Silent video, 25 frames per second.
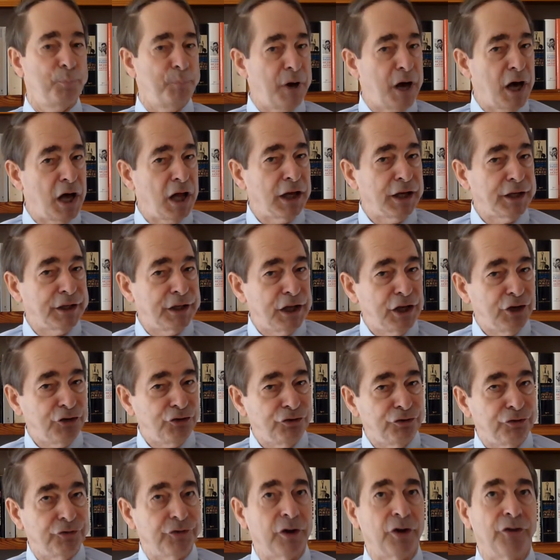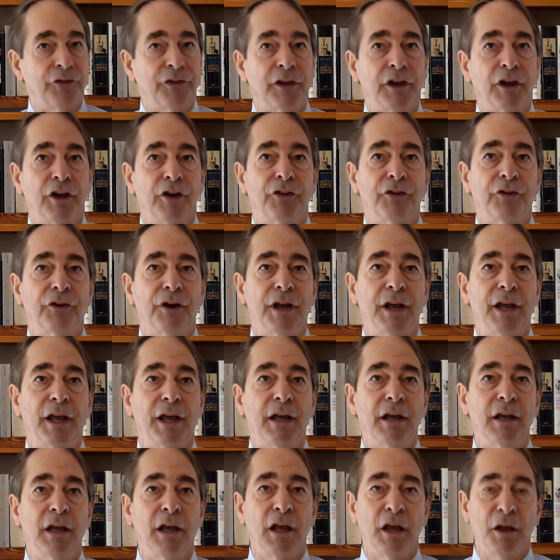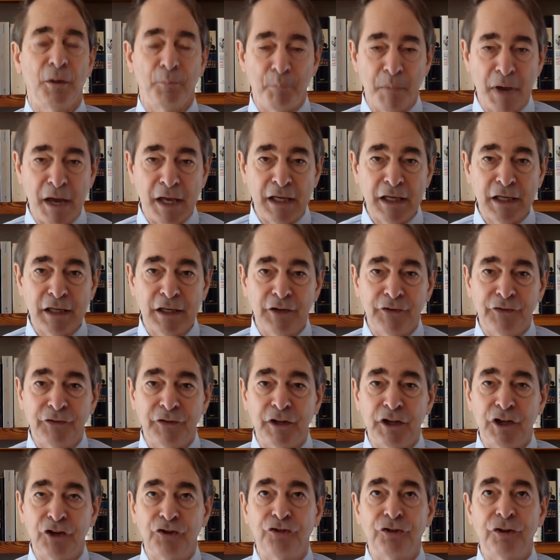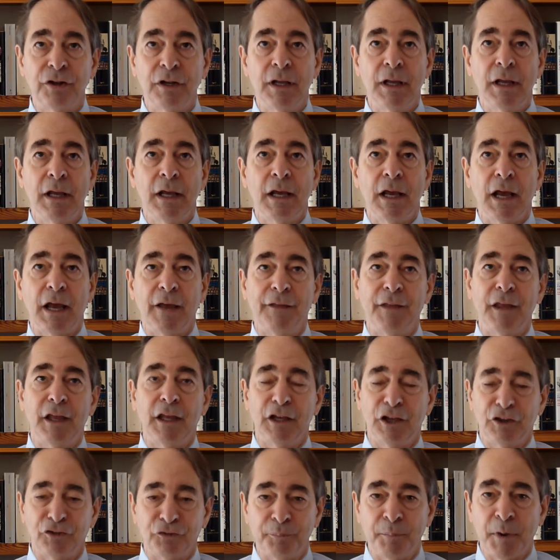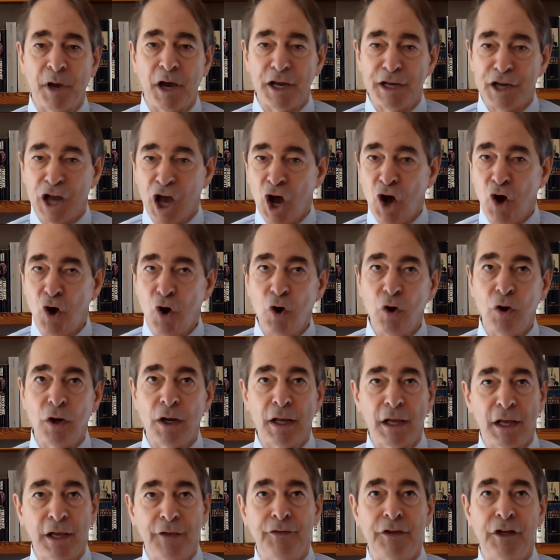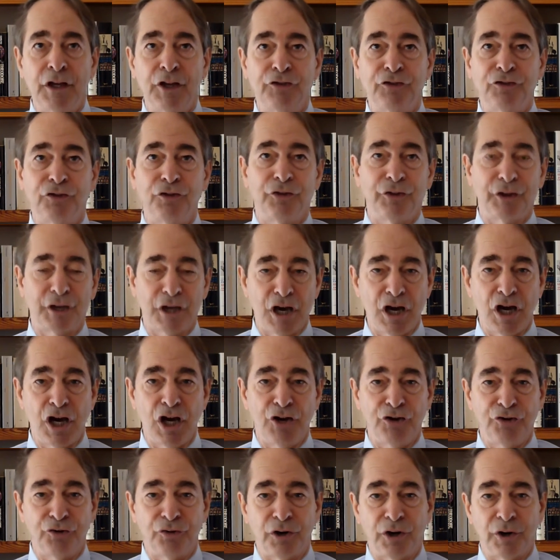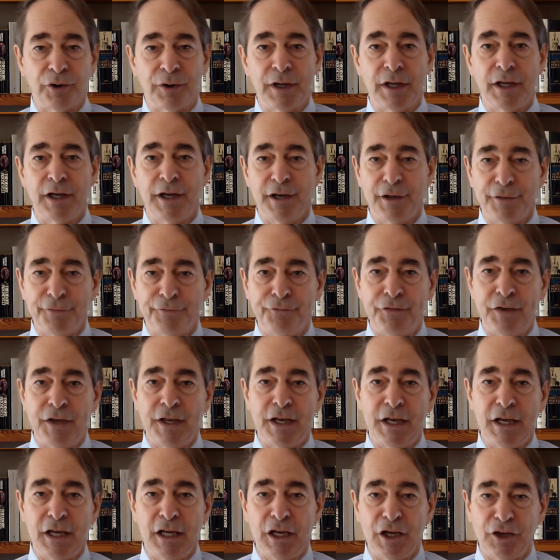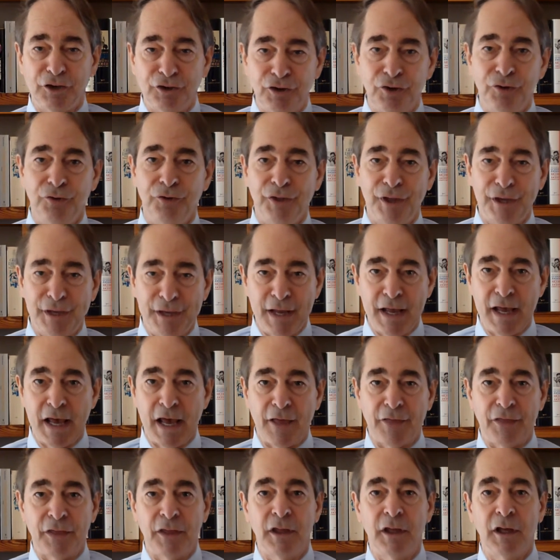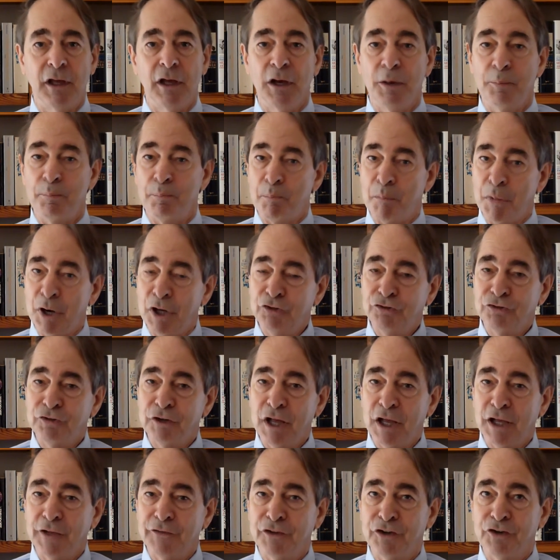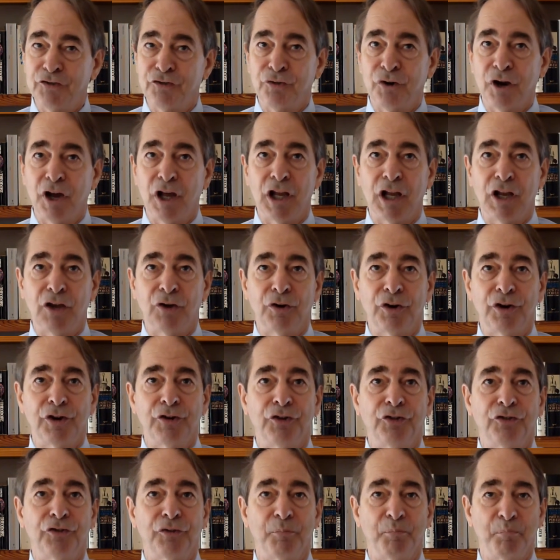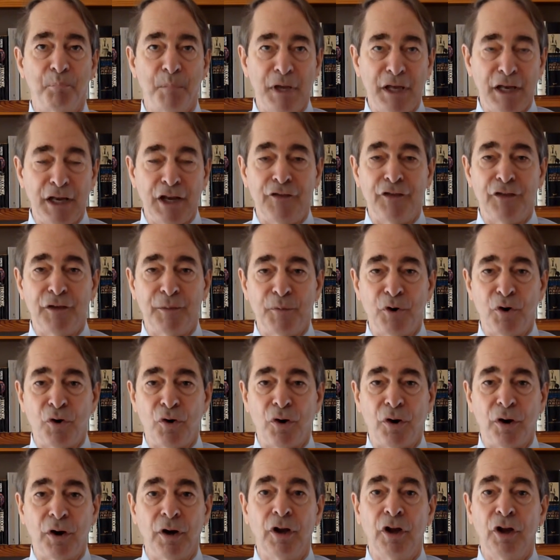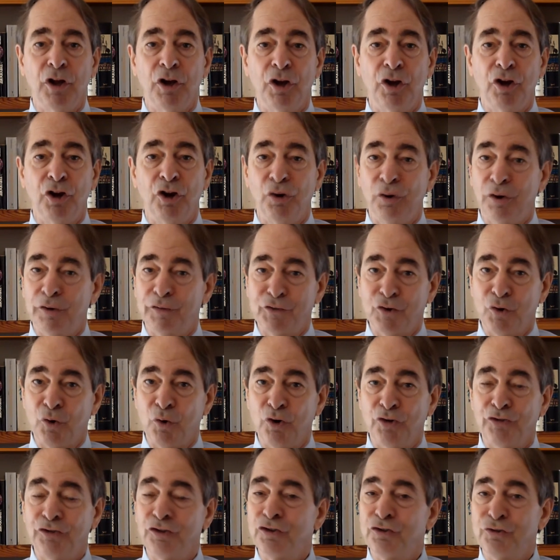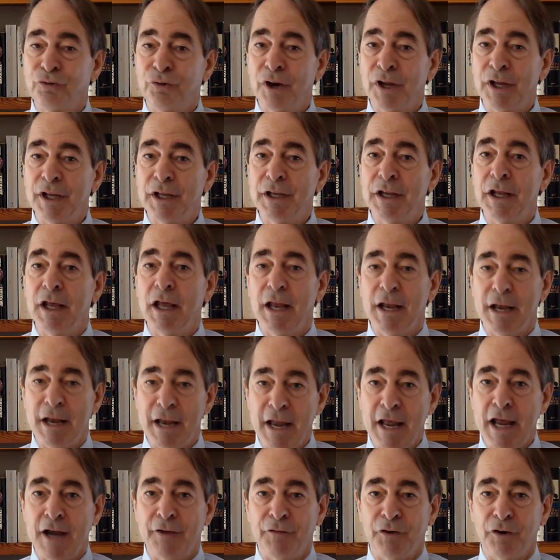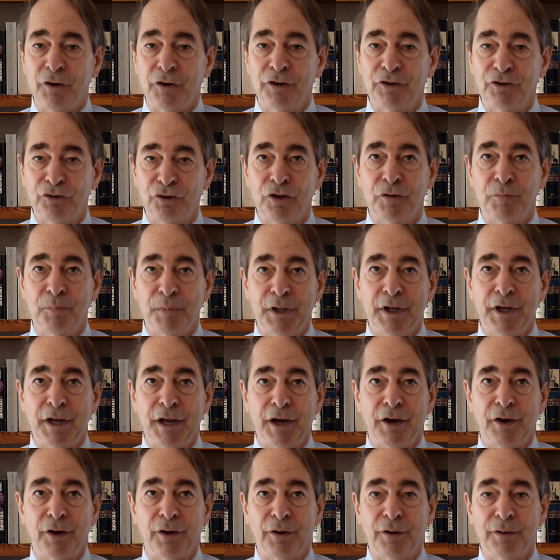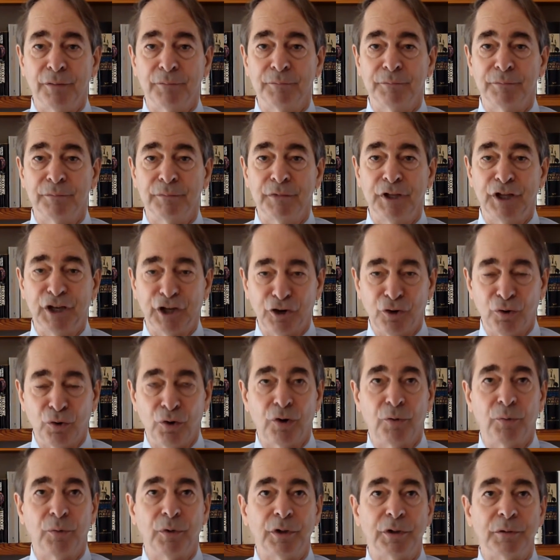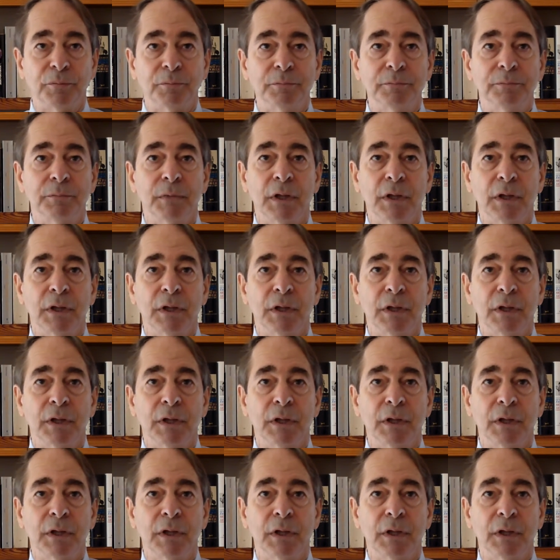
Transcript: Politicians, on the other hand, make a decision and then, despite all evidence to the contrary, defend it to the death, much like the trial lawyers many of them are, who of course are trained never to admit error in a courtroom.